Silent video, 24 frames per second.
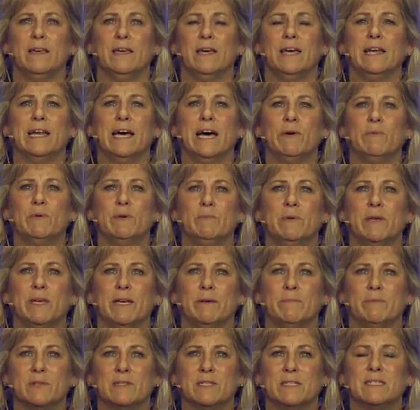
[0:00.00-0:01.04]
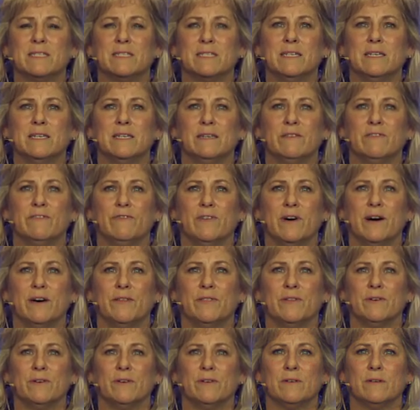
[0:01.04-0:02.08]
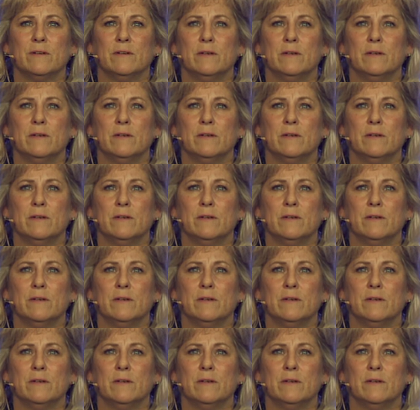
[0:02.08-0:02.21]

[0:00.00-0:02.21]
And I would be able to see, Father,